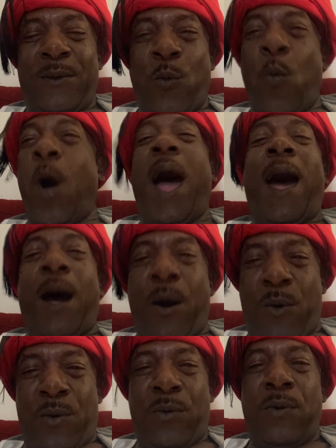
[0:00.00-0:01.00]

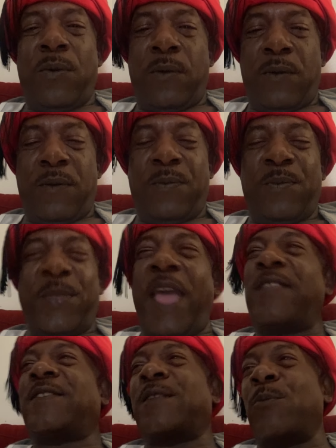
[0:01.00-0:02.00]
Wow.
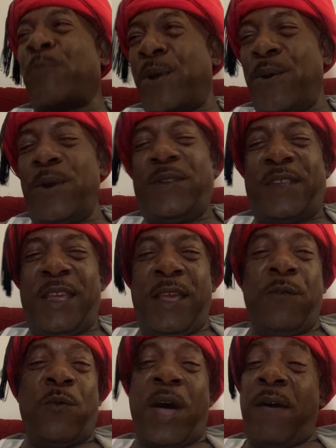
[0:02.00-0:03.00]
That's the purest
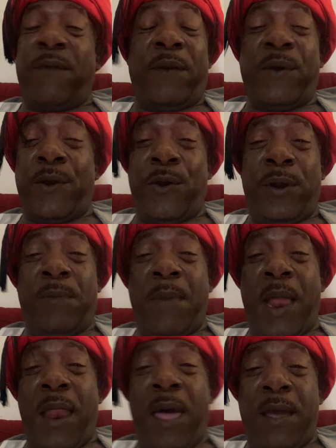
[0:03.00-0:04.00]
evil I've ever heard in
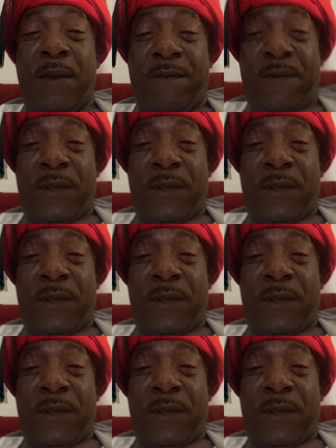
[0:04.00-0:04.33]
my life.